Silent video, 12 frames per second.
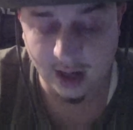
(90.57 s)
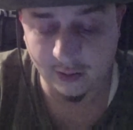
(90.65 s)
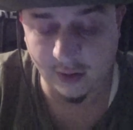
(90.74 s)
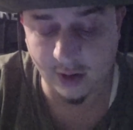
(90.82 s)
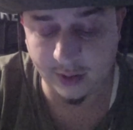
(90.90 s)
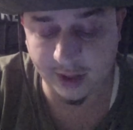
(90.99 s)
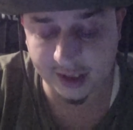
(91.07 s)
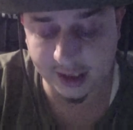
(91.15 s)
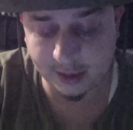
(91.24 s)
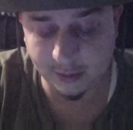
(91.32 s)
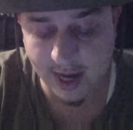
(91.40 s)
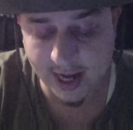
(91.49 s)

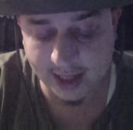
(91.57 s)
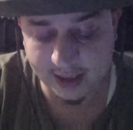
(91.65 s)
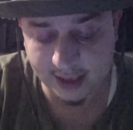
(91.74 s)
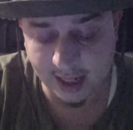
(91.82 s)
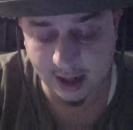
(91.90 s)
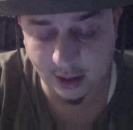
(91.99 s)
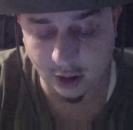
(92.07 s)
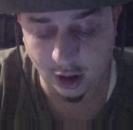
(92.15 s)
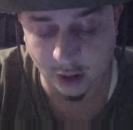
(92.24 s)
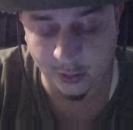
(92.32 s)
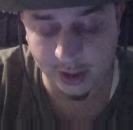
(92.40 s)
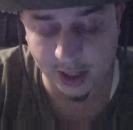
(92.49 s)
Remington maxed out.
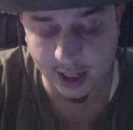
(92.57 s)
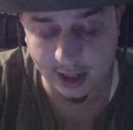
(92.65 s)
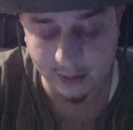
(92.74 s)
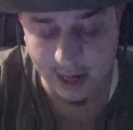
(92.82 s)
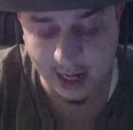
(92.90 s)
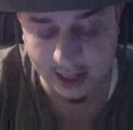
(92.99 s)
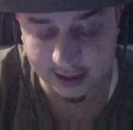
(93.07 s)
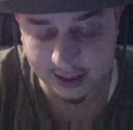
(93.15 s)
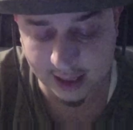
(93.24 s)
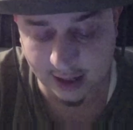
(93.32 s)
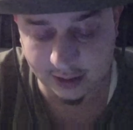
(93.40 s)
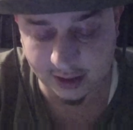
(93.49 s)
ArmaLite maxed
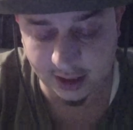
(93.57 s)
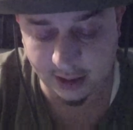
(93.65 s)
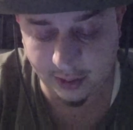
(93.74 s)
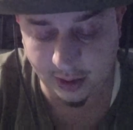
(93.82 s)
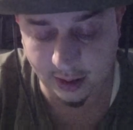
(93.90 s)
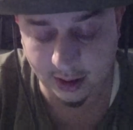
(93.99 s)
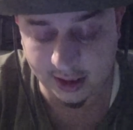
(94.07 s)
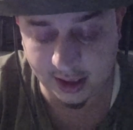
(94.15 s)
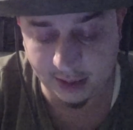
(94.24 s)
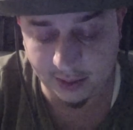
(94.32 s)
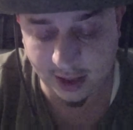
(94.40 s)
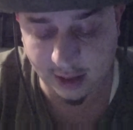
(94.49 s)
out. DP,
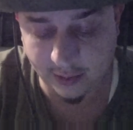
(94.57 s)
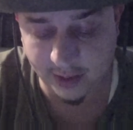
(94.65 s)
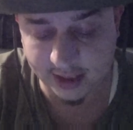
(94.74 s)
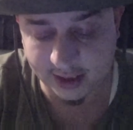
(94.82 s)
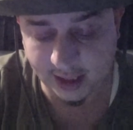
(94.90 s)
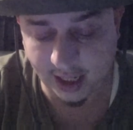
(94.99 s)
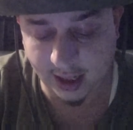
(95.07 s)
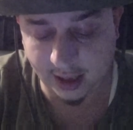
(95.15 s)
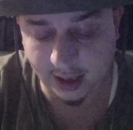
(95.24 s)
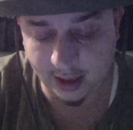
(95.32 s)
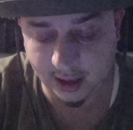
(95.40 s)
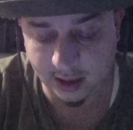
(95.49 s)
DPMS can't
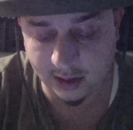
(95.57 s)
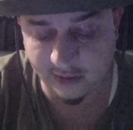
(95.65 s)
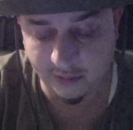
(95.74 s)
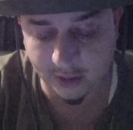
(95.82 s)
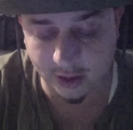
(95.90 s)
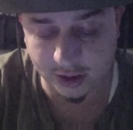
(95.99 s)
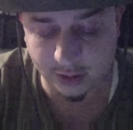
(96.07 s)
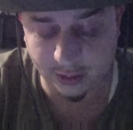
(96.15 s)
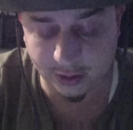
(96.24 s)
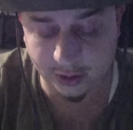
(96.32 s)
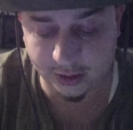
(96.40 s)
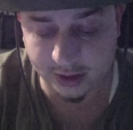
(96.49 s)
get enough parts to
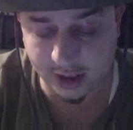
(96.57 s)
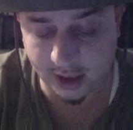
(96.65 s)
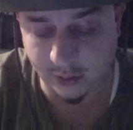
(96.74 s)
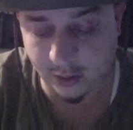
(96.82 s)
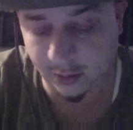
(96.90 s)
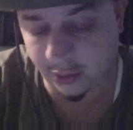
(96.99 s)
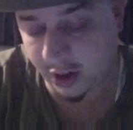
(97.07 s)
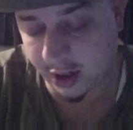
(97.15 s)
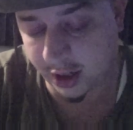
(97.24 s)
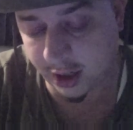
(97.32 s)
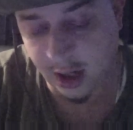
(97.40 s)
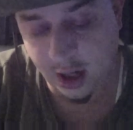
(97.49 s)
produce any more product.